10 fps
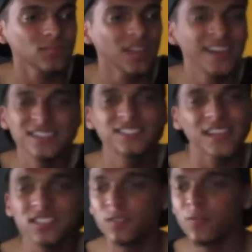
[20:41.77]
an
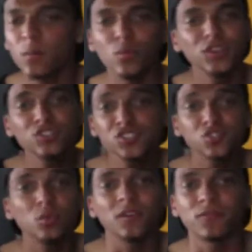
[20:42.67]
incentive from it, when you're just
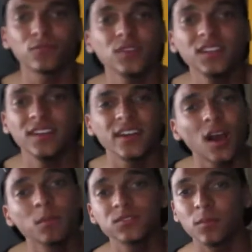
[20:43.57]
doing it freely and it
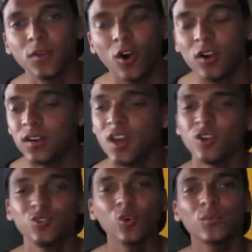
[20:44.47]
comes from the heart,
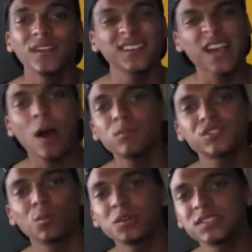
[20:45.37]
you'll realize how
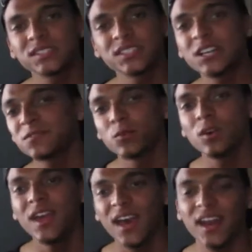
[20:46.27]
much more successful
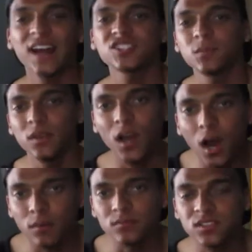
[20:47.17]
it actually
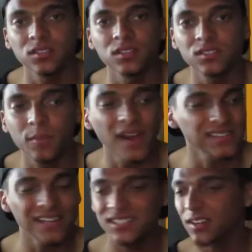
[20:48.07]
becomes to pass.
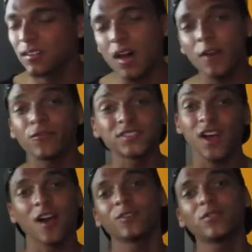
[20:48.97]
I've seen a lot of
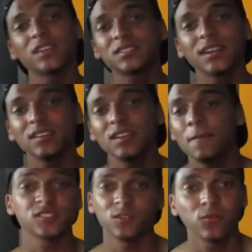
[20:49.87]
photographers lately.
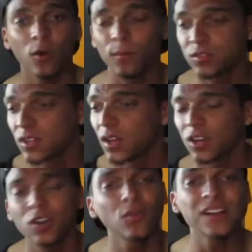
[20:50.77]
First and foremost,
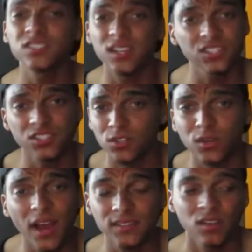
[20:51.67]
congratulations to you
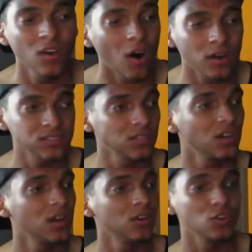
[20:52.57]
guys. Honestly,
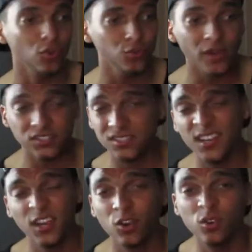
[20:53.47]
you guys are
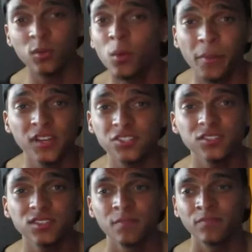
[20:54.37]
taking incredible
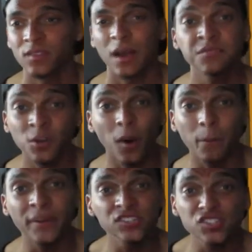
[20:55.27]
pictures. I'm talking
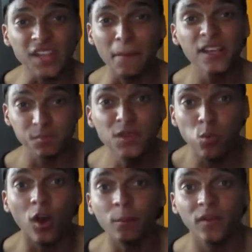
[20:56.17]
about pictures that makes me
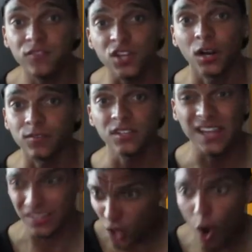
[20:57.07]
want to be a photographer. It's
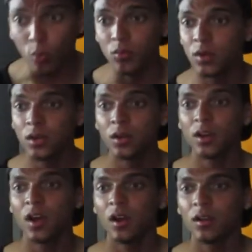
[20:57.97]
like, yo,
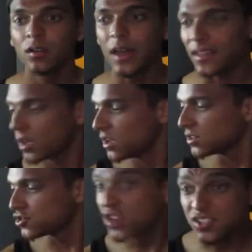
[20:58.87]
like,
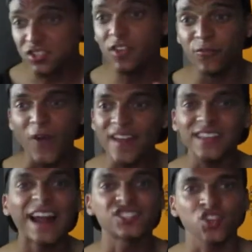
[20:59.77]
just the fact
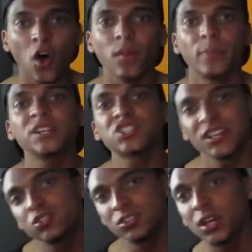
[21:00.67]
that I saw the picture
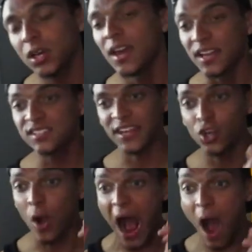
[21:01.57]
that you took, it's like,
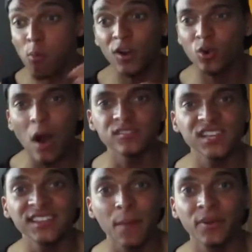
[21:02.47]
yo, I want to go out and
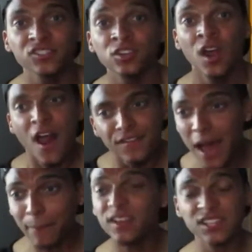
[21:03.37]
take that picture.
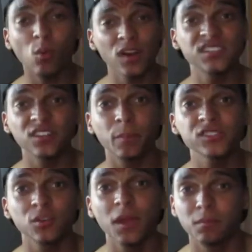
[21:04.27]
Not because I want to take the
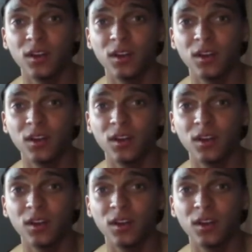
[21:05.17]
picture and make